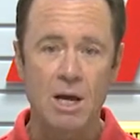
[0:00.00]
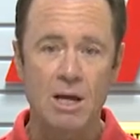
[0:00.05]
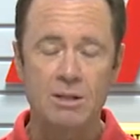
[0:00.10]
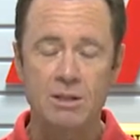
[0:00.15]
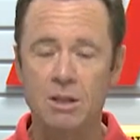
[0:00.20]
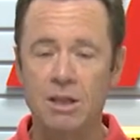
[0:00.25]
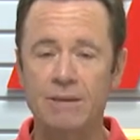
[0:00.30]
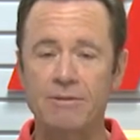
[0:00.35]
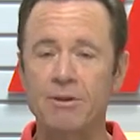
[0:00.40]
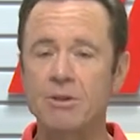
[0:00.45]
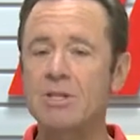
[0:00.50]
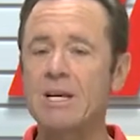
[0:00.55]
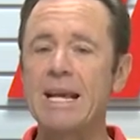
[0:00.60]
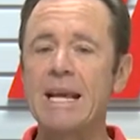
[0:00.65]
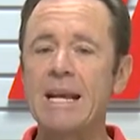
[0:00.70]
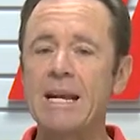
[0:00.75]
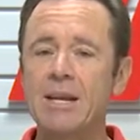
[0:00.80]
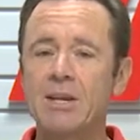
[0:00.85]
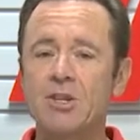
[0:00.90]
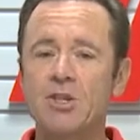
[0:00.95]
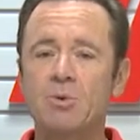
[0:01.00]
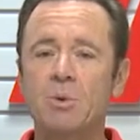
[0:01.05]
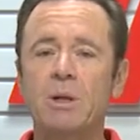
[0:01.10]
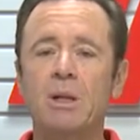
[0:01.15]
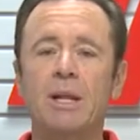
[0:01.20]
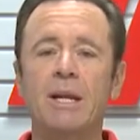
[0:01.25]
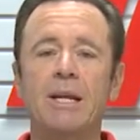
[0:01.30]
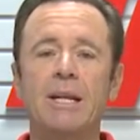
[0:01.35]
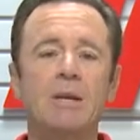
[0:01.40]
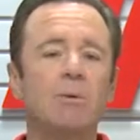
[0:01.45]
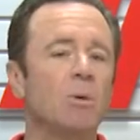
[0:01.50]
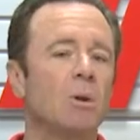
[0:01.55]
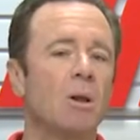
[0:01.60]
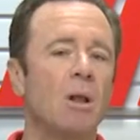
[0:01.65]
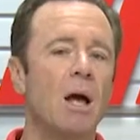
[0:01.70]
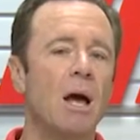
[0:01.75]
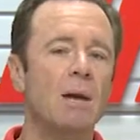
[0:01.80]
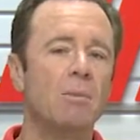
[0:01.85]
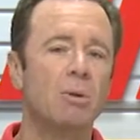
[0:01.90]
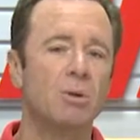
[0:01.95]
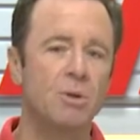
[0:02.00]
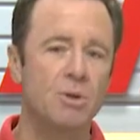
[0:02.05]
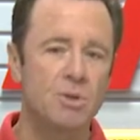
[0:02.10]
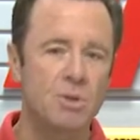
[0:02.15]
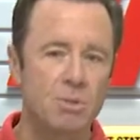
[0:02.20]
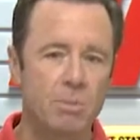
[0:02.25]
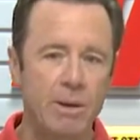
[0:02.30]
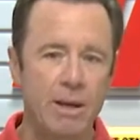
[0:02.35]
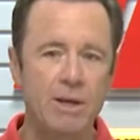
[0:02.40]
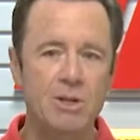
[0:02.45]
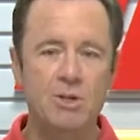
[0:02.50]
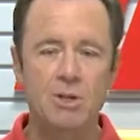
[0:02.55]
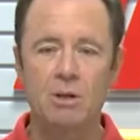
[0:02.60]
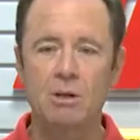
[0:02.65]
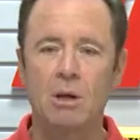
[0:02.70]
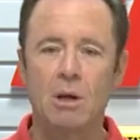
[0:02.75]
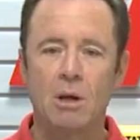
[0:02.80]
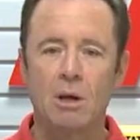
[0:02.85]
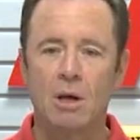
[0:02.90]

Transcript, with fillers: delivers industry-leading reliable dissipation